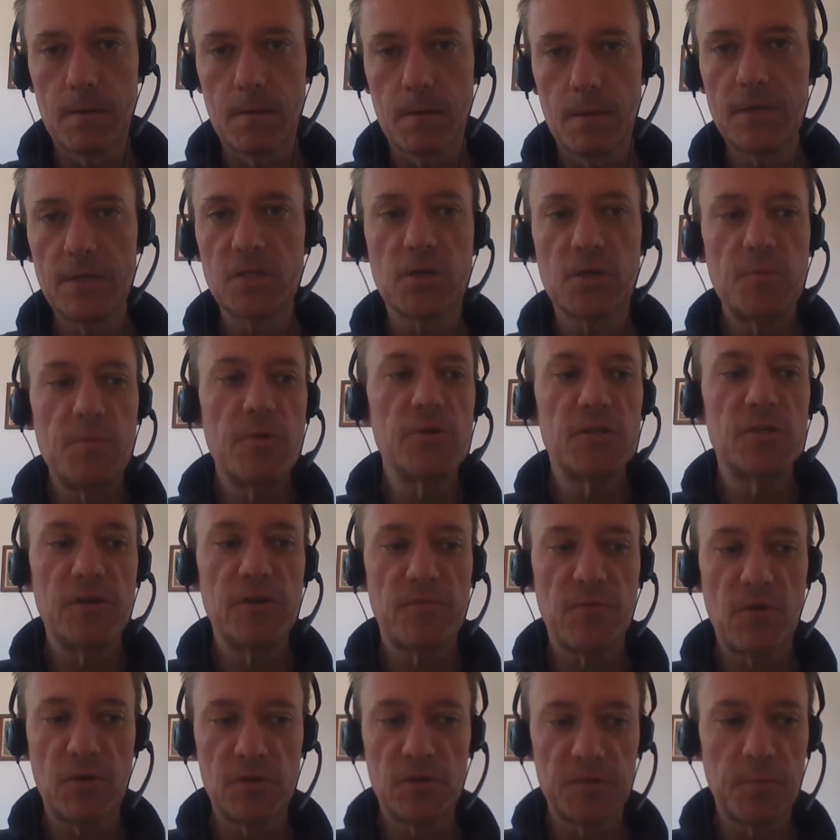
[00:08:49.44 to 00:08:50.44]
It's a community
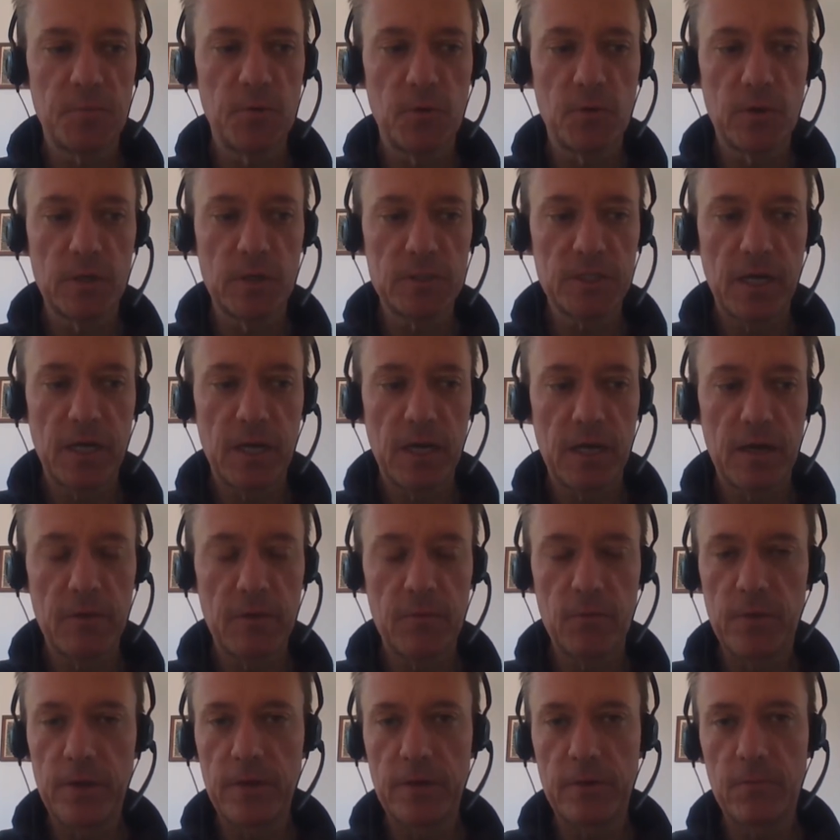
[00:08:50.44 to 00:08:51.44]
of entrepreneurs.
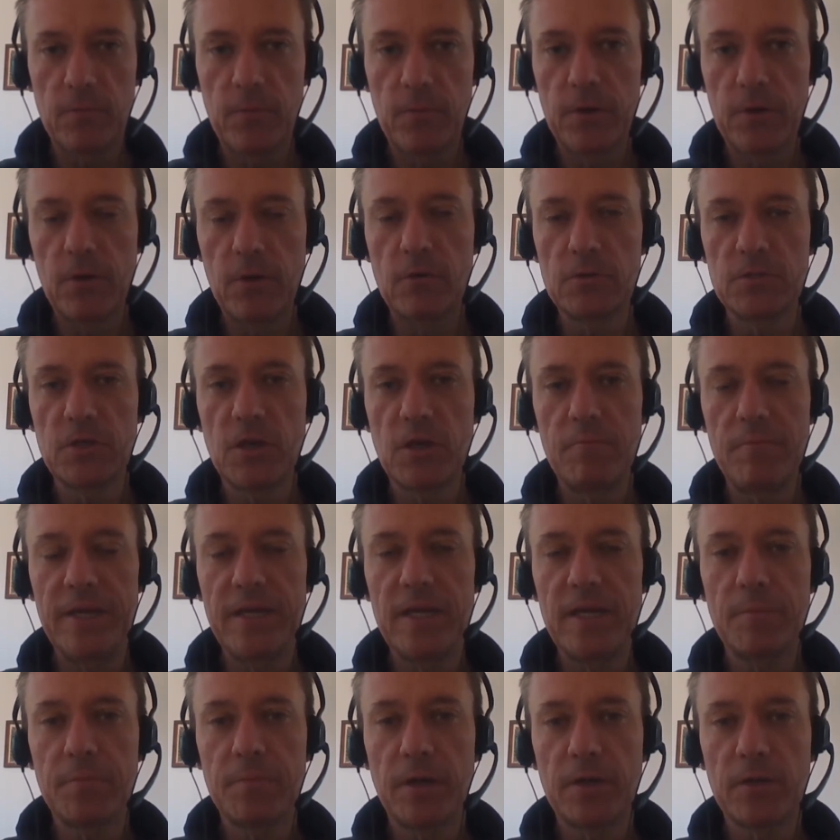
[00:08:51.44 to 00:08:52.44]
We're hosted on
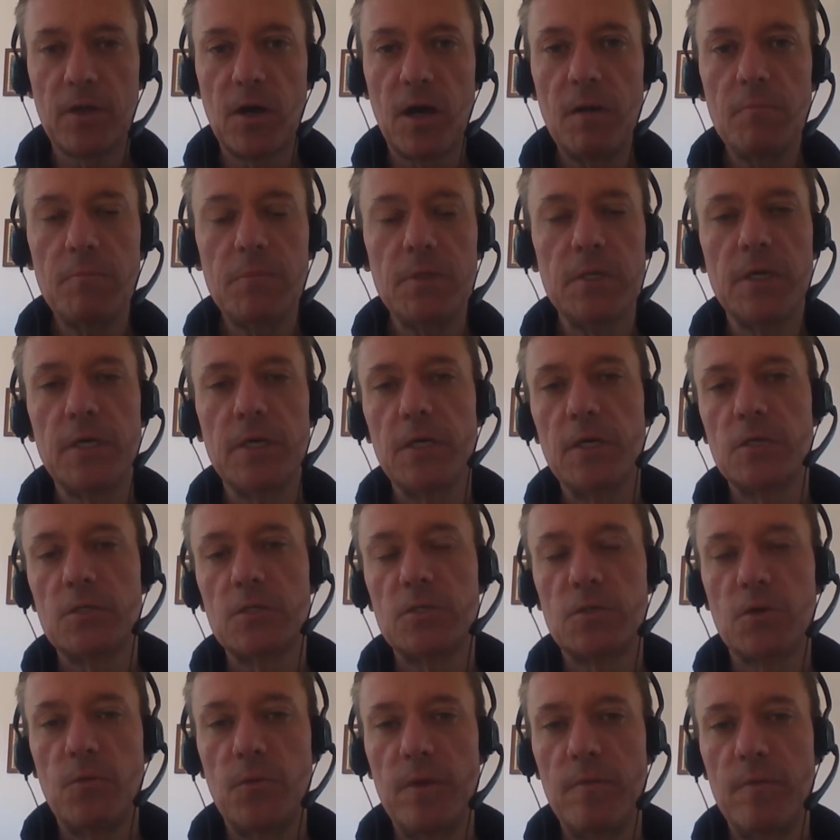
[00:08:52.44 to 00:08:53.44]
meetup.com.
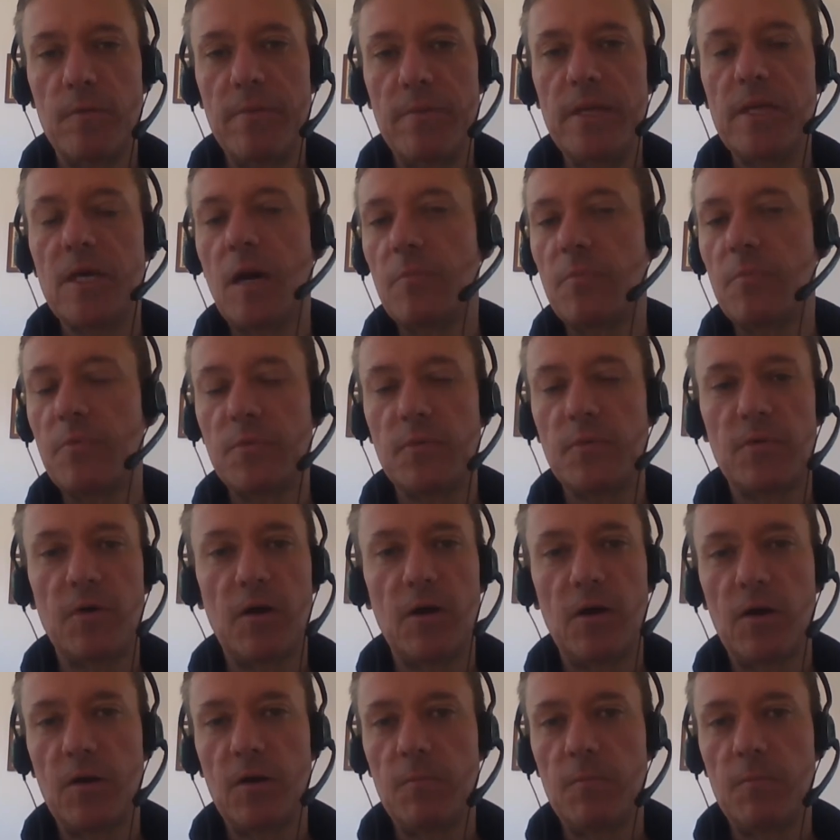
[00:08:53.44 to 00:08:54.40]
So we meet up